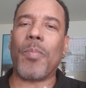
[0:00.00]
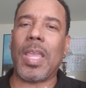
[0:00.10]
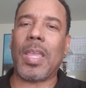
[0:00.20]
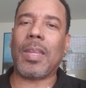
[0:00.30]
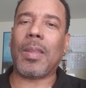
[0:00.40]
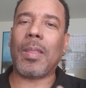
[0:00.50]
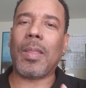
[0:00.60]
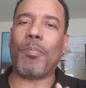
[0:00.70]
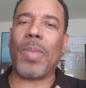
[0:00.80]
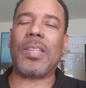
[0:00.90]
men
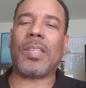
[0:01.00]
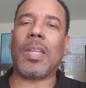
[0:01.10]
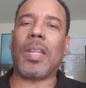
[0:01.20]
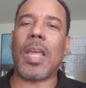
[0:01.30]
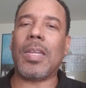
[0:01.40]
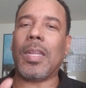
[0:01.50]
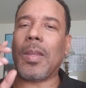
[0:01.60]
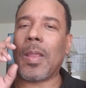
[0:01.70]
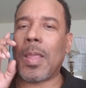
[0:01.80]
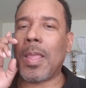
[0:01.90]
based in London.